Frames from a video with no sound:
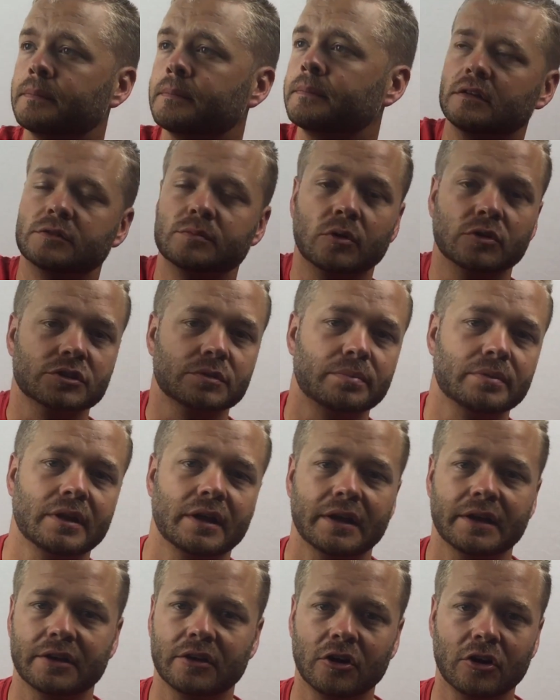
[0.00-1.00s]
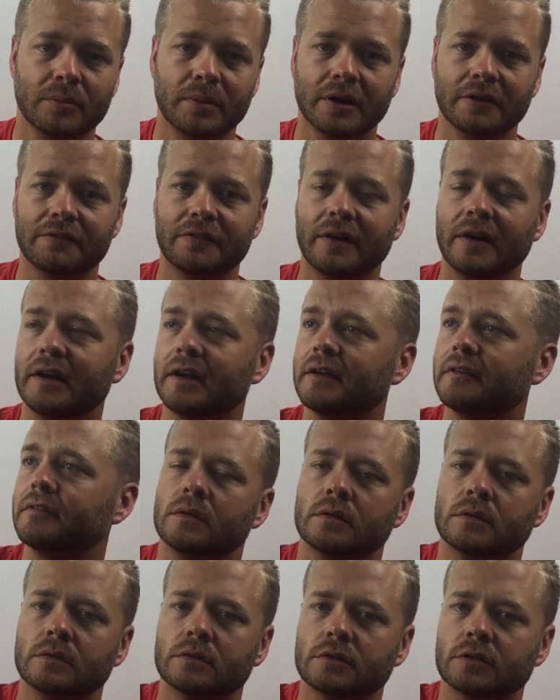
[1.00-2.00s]
Let's multiply it all by 5.
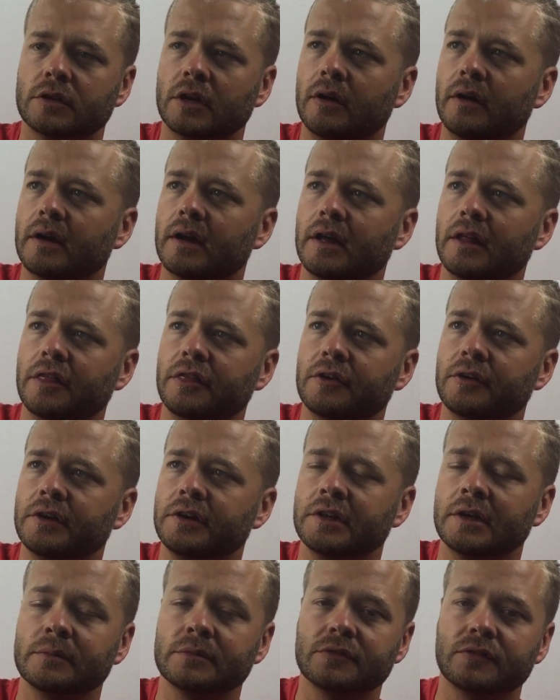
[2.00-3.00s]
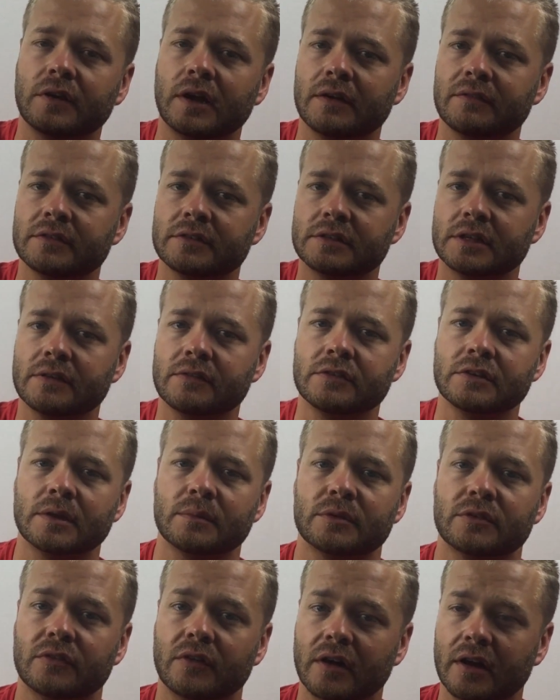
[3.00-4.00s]
So now I got 30 times 5 and 7
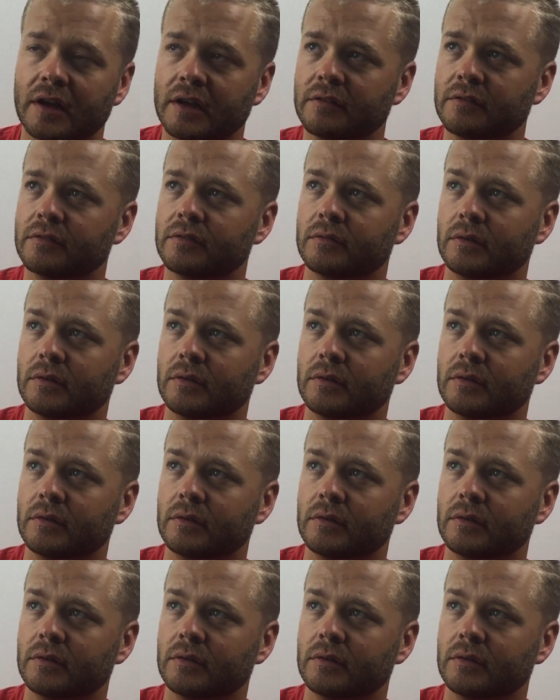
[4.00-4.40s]
times 5.